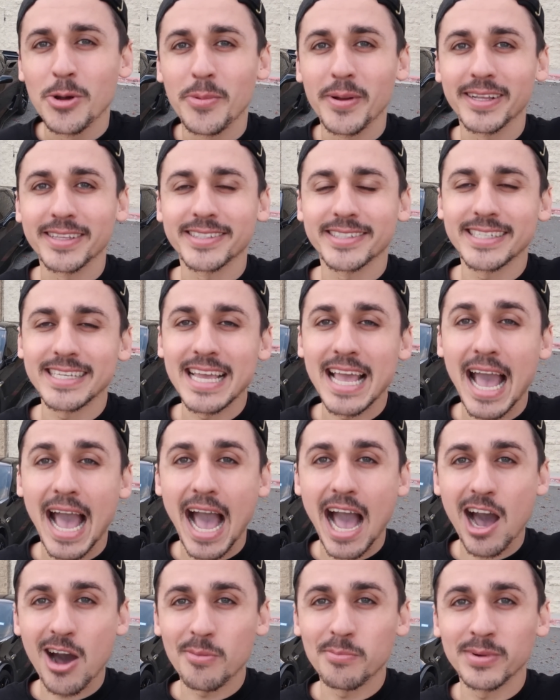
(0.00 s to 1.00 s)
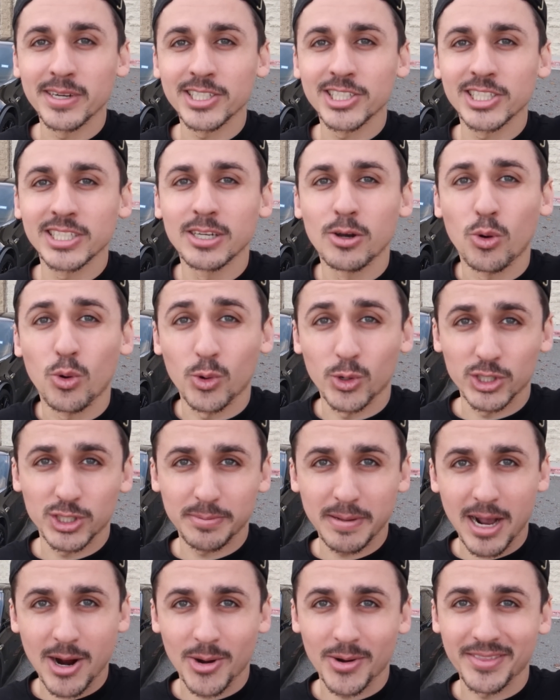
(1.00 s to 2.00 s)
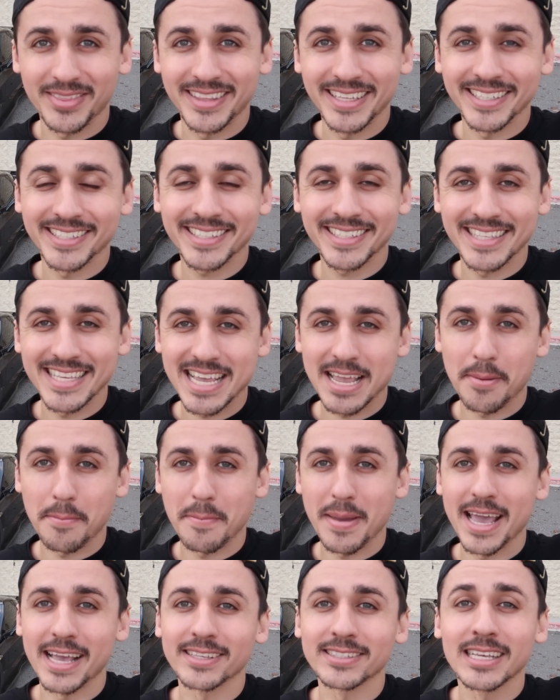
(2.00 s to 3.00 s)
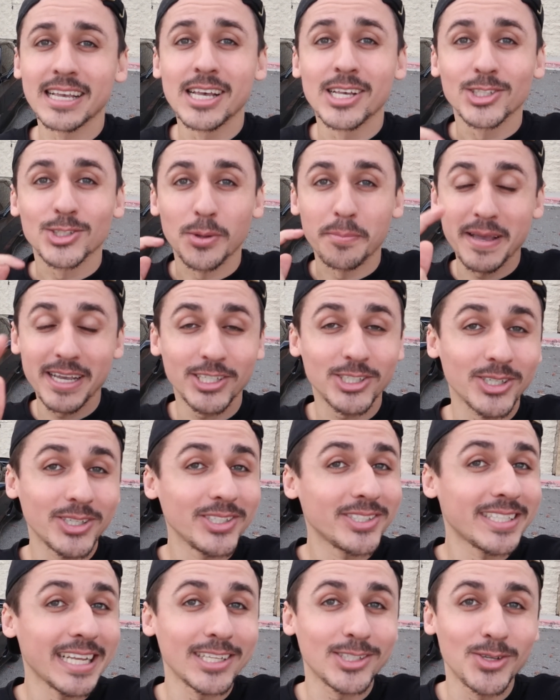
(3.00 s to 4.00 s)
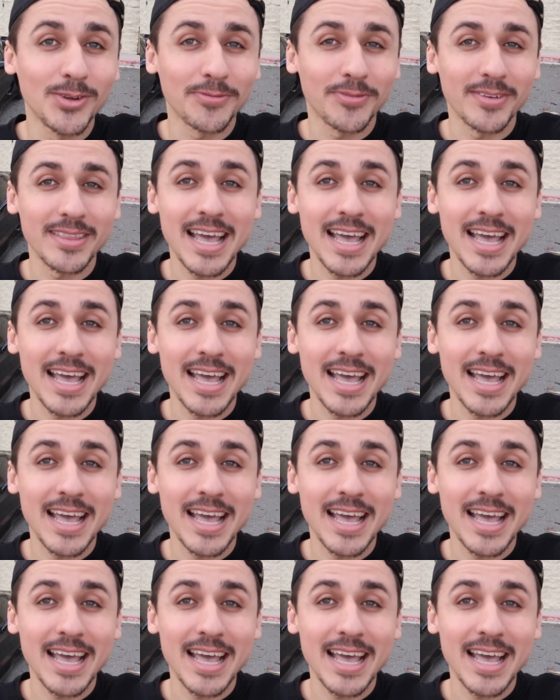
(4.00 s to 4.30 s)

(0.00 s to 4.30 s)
we can see how much horsepower this thing makes. So make sure you stay tuned for